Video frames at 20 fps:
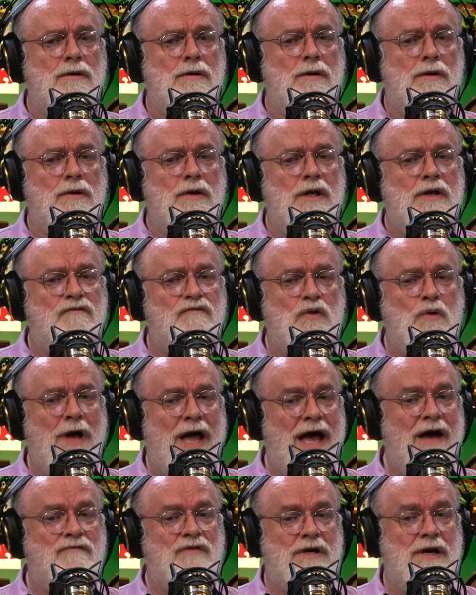if you
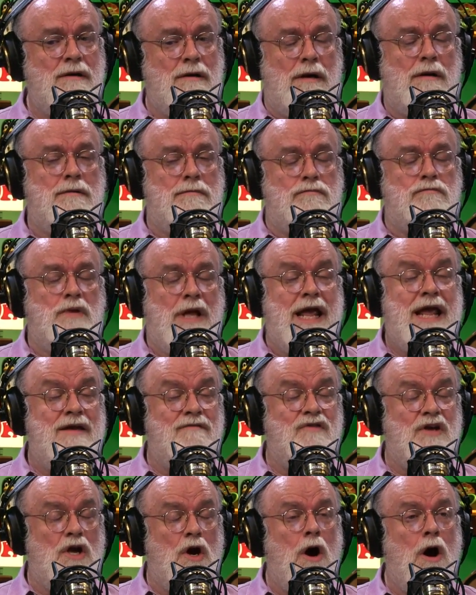have an uh,
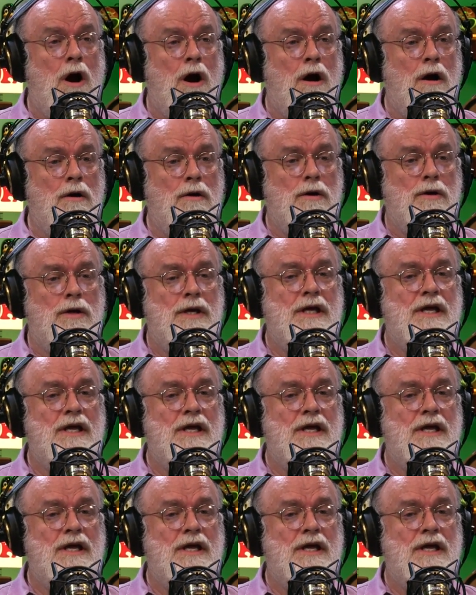AVR,